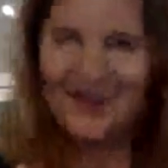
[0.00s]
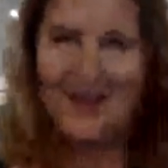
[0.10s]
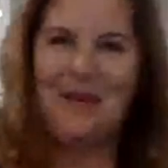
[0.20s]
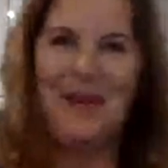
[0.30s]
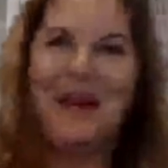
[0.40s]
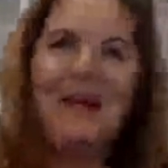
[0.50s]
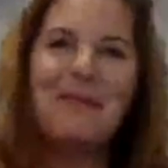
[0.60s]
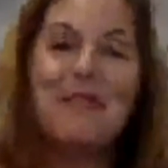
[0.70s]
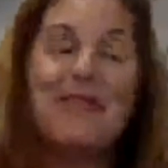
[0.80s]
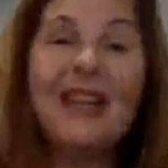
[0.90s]
Anyway, I
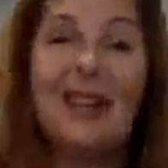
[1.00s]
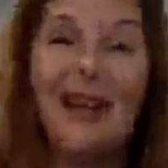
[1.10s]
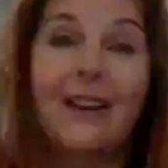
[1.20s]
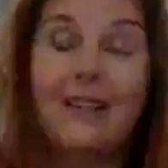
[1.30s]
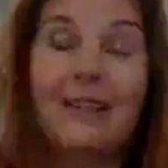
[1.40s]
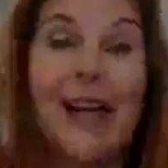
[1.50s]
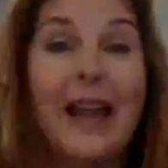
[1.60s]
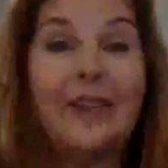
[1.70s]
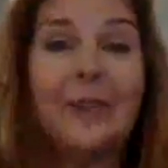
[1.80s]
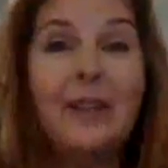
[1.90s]
appreciate the heckles. I
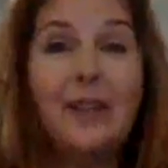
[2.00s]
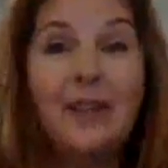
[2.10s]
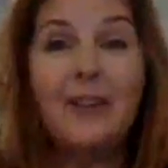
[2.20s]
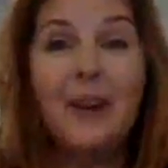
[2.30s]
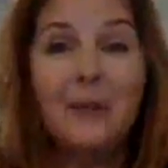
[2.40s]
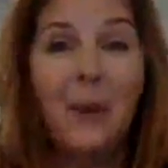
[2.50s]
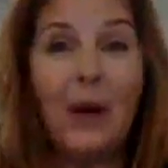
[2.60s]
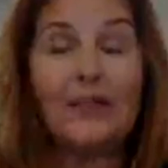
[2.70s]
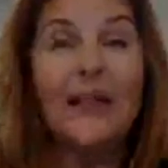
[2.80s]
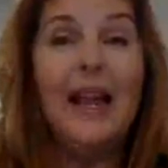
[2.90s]
actually love
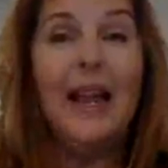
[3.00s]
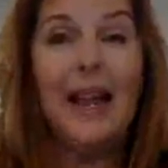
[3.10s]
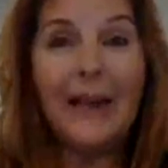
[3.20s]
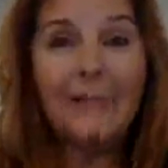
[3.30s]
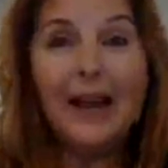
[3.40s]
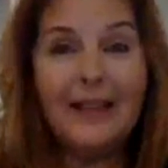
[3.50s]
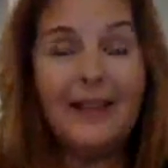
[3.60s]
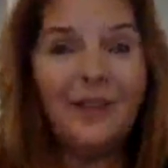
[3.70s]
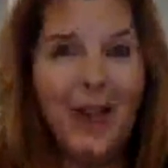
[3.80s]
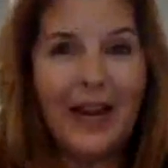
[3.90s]
kumquats, and I made
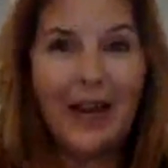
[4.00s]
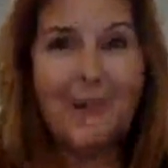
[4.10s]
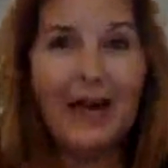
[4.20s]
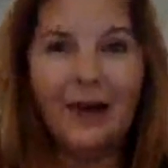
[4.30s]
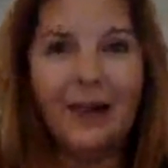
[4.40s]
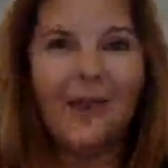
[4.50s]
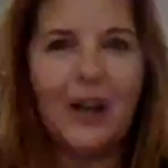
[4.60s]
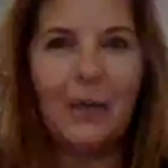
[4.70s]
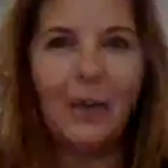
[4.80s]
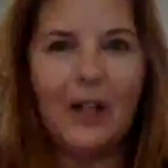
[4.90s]
a jam out of
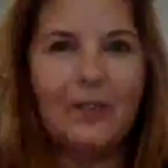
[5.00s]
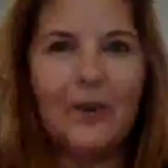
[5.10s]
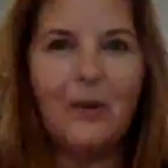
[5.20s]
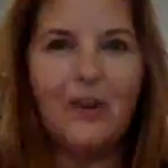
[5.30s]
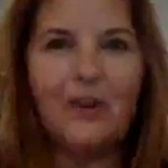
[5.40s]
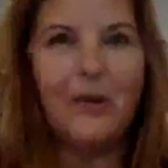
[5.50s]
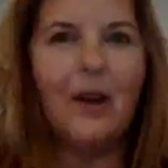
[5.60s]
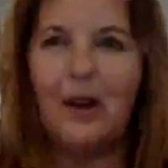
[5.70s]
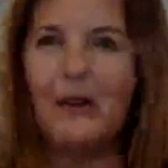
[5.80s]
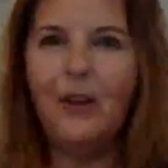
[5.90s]
kumquats. People think,
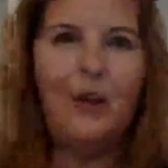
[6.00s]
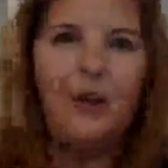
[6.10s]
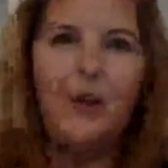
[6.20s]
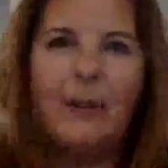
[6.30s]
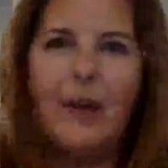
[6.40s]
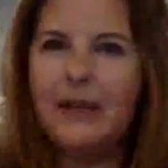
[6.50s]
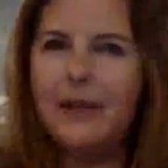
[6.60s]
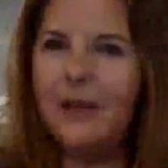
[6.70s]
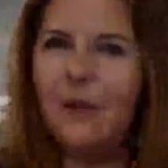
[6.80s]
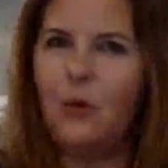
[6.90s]
you know,
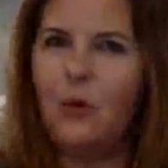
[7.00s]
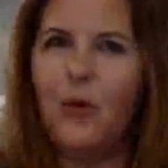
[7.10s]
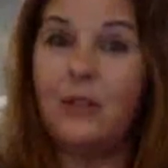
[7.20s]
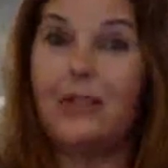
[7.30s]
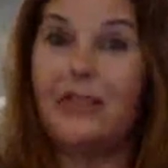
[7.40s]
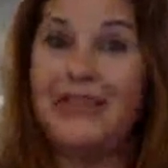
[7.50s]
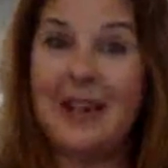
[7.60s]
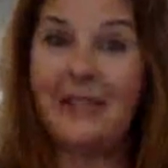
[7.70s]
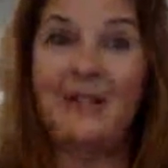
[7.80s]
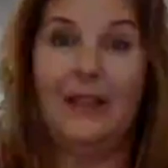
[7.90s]
kumquats quats are
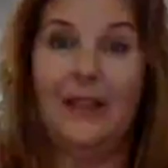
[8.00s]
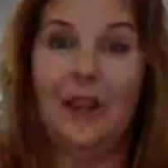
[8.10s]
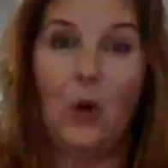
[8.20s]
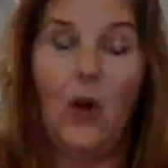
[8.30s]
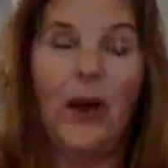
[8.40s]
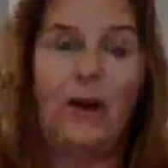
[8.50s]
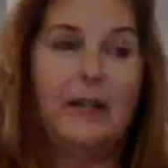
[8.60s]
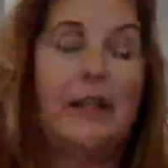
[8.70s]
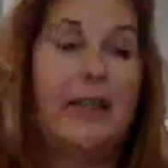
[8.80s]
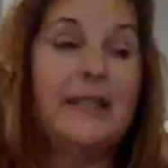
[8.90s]
definitely an acquired
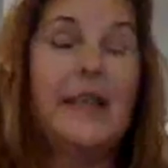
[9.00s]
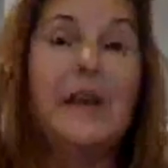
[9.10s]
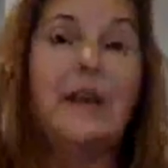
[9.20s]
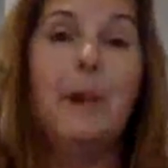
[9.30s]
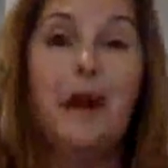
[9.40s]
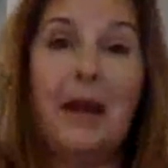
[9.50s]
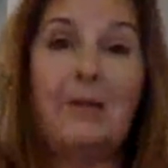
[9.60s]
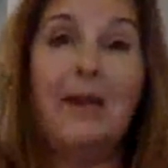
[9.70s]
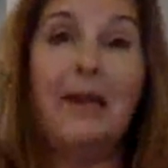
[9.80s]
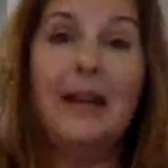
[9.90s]
taste, but I
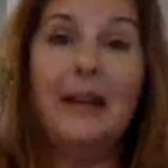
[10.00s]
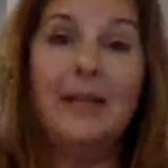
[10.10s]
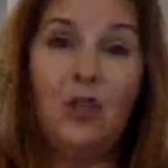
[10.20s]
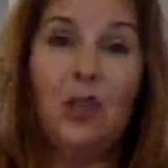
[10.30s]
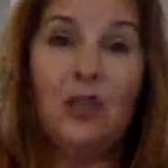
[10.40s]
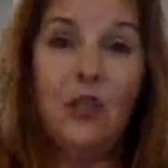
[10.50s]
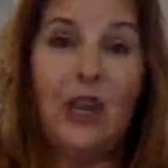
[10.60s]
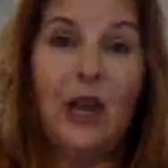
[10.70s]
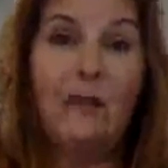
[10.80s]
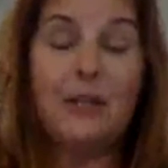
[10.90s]
made a, a
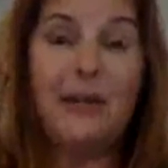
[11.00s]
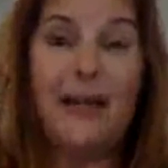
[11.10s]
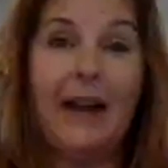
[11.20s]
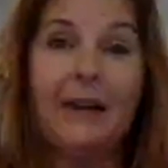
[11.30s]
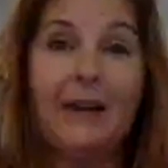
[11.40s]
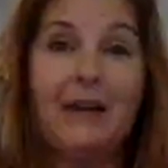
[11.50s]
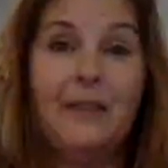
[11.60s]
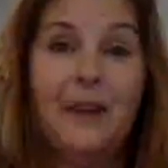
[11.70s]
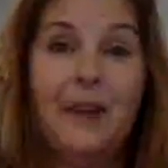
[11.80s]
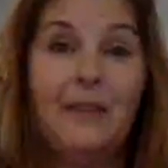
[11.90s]
jam. It's been out
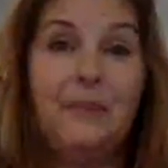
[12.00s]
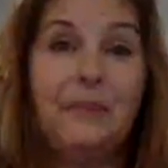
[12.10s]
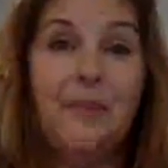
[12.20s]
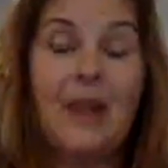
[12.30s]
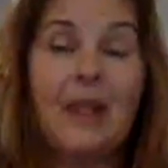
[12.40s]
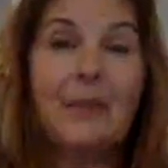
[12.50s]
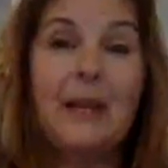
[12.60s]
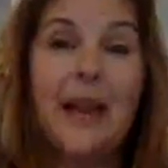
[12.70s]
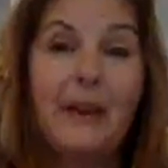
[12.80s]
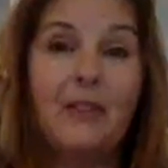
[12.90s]
of um, it's
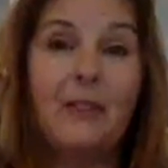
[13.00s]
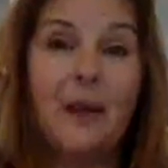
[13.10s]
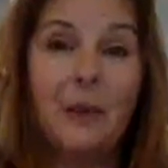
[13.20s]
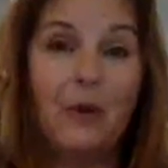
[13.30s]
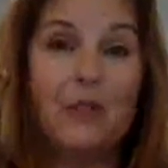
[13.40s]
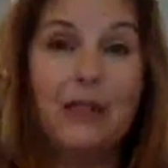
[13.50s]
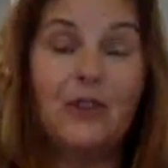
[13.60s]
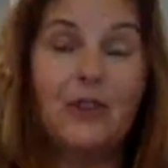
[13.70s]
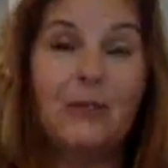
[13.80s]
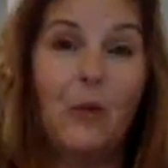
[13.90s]
been out of my
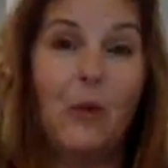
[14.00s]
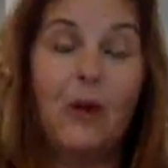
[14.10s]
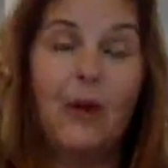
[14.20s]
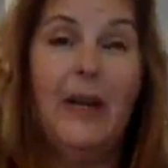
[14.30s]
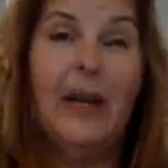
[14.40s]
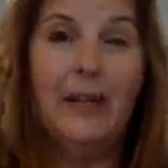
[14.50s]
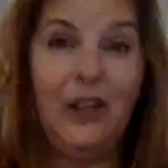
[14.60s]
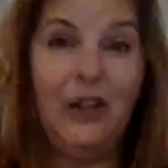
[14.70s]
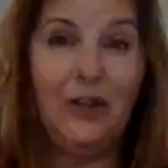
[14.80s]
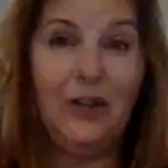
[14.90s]
rotation for a
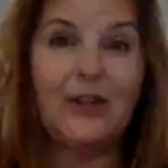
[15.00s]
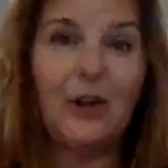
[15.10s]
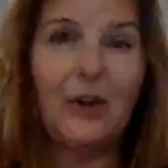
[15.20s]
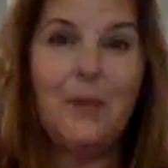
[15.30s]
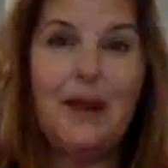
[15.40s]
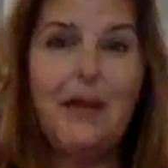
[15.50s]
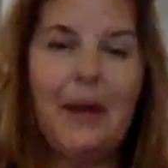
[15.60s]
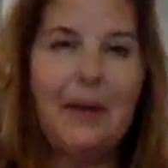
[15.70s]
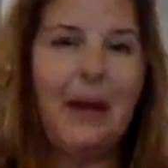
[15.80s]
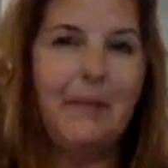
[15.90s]
year or so, but I
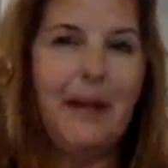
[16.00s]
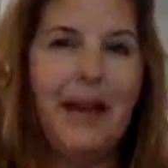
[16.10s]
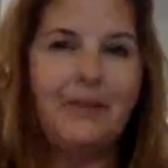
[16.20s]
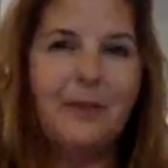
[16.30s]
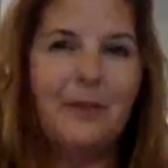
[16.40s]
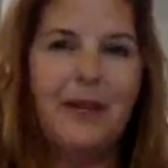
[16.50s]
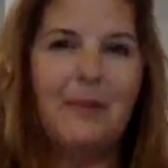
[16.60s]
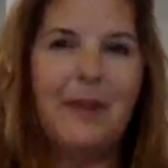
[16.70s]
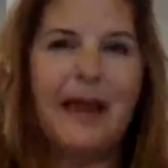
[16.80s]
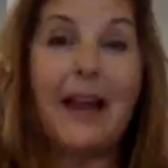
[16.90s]
might I might have to bring
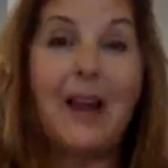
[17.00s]
it back.